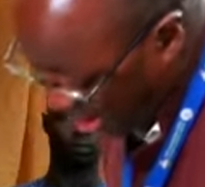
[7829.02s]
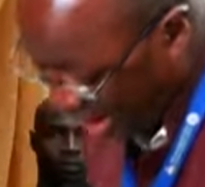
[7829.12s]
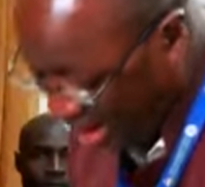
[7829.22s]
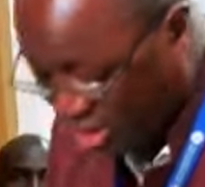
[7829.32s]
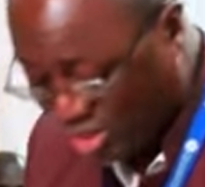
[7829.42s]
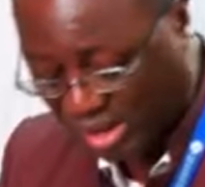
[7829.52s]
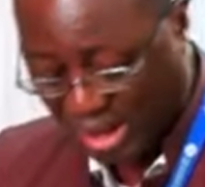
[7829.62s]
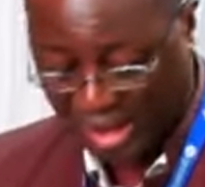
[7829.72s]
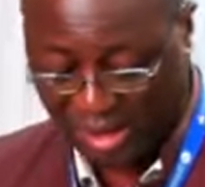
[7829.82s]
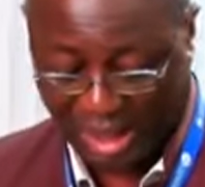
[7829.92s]
I need to
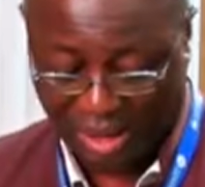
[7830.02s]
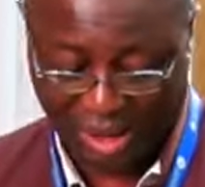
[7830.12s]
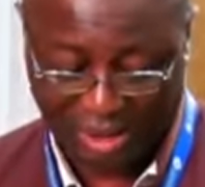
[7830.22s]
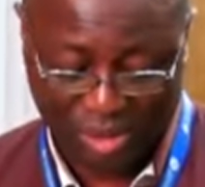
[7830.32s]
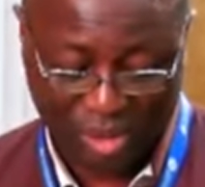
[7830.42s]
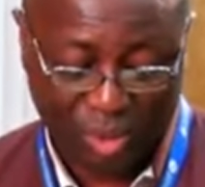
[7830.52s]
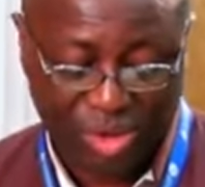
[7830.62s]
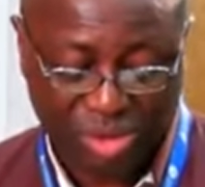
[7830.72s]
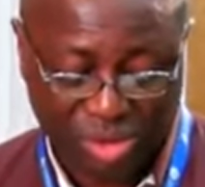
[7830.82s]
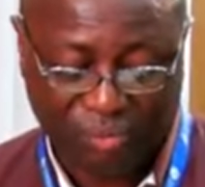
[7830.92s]
say it now, that we
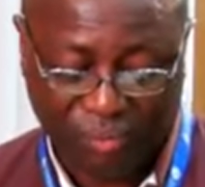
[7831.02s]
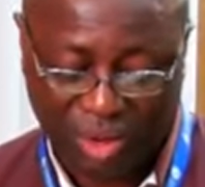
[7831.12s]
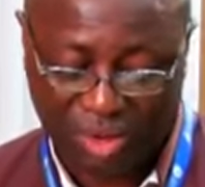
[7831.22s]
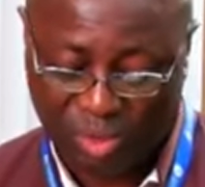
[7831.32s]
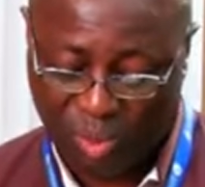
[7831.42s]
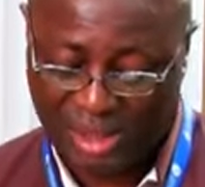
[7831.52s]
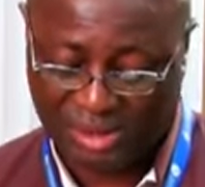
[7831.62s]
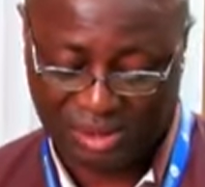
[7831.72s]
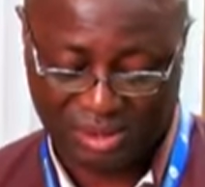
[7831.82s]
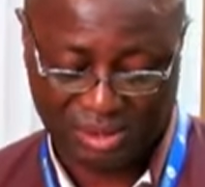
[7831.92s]
should not follow the
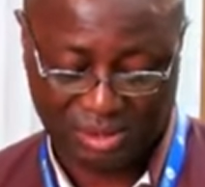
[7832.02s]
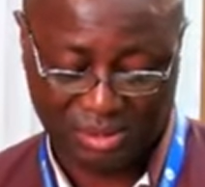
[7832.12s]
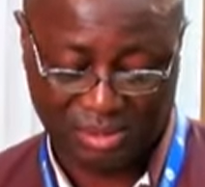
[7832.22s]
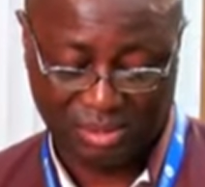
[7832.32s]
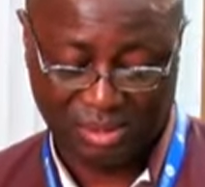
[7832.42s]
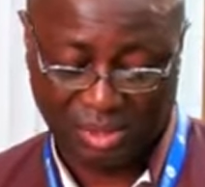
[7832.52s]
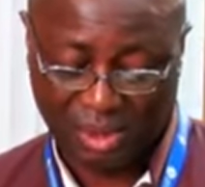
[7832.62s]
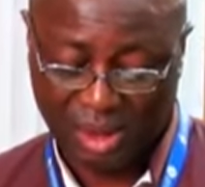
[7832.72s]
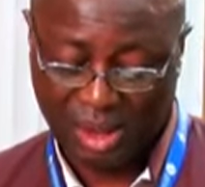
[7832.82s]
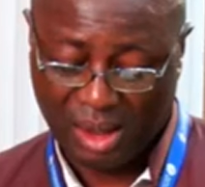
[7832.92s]
West
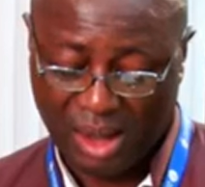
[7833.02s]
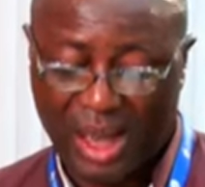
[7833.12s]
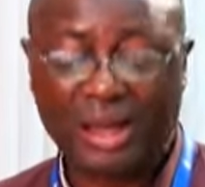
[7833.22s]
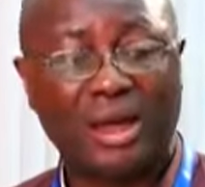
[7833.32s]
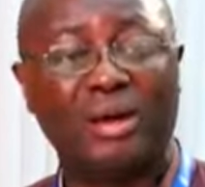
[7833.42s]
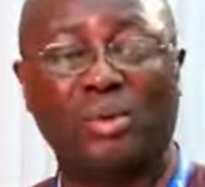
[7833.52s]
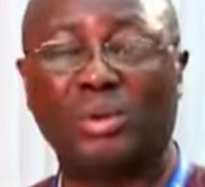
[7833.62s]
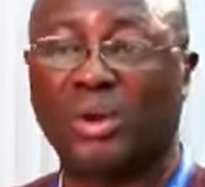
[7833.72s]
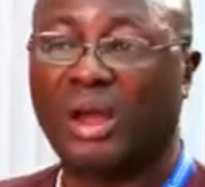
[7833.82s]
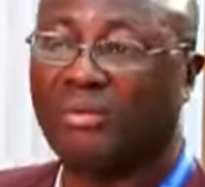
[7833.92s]
and kill what
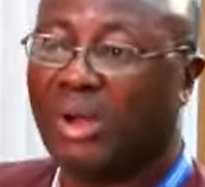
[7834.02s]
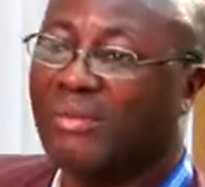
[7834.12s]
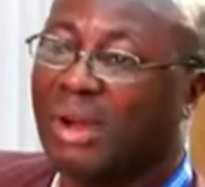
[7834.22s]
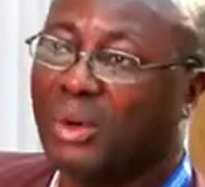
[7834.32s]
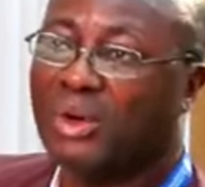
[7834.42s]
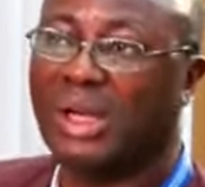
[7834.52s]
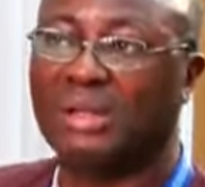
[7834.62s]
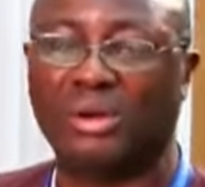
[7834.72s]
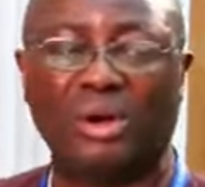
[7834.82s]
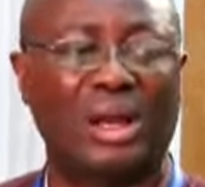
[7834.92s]
we have. We have abundant
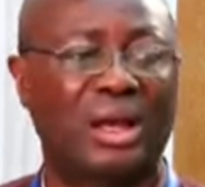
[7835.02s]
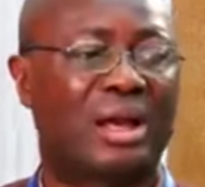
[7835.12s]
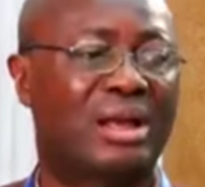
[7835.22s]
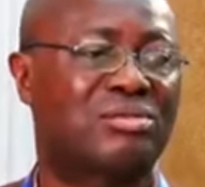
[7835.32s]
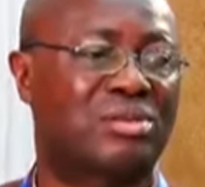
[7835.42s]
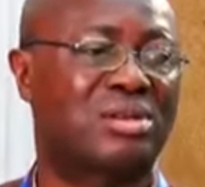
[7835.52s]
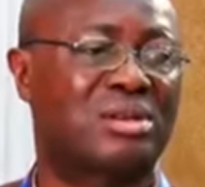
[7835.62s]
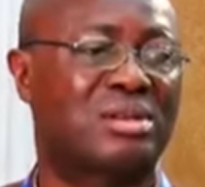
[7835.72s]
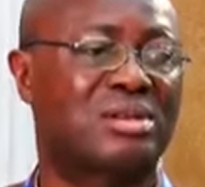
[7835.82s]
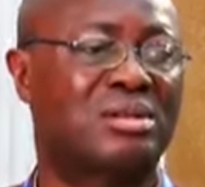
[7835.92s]
oil and gas
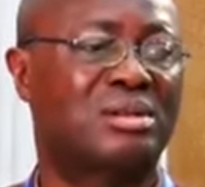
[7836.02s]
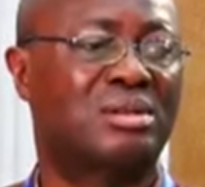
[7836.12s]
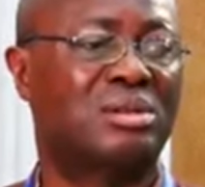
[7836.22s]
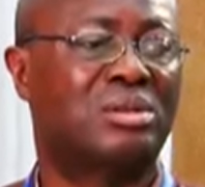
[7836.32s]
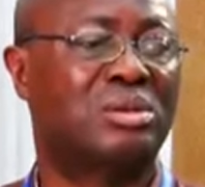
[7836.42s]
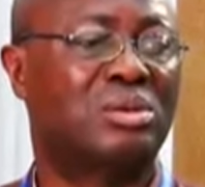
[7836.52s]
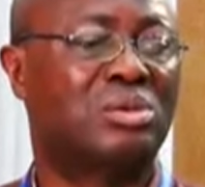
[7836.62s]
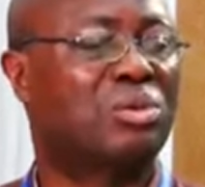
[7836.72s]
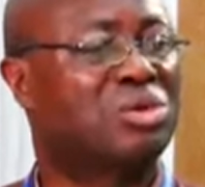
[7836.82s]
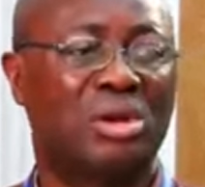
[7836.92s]
resources.
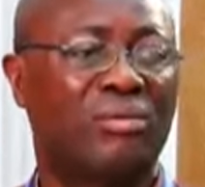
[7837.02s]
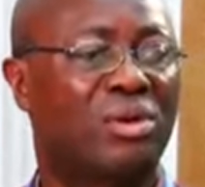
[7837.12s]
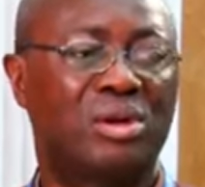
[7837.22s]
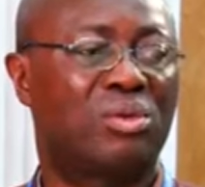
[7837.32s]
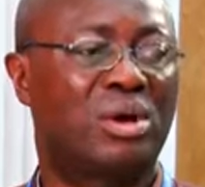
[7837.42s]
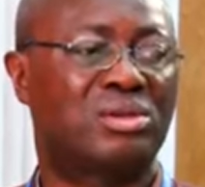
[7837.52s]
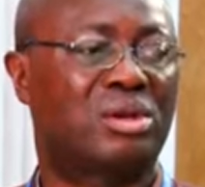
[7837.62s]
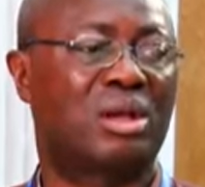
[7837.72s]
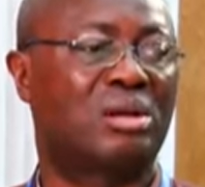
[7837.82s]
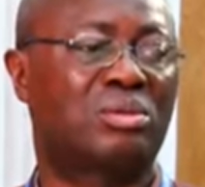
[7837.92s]
We should not follow the West to
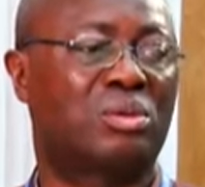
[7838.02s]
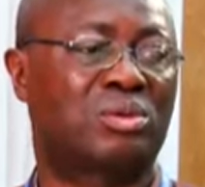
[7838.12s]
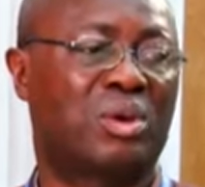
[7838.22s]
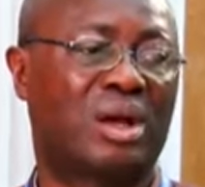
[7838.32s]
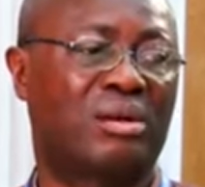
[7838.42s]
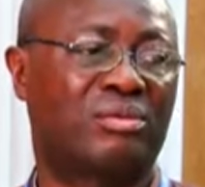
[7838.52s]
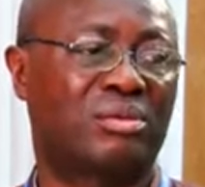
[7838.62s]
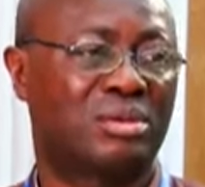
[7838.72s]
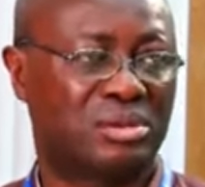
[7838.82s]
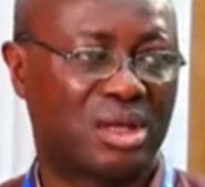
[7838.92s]
kill what we have.
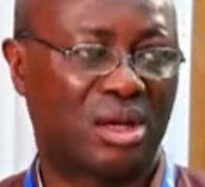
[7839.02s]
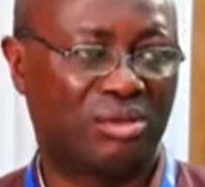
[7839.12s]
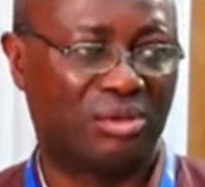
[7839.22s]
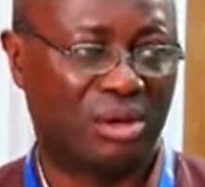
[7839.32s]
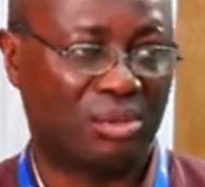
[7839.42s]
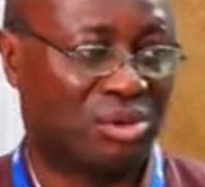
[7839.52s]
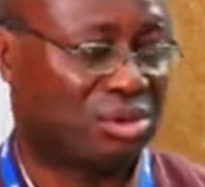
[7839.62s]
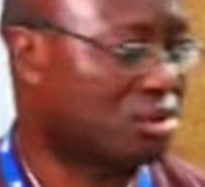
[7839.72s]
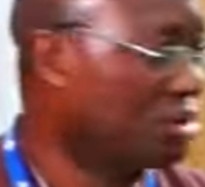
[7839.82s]
Thank you very much.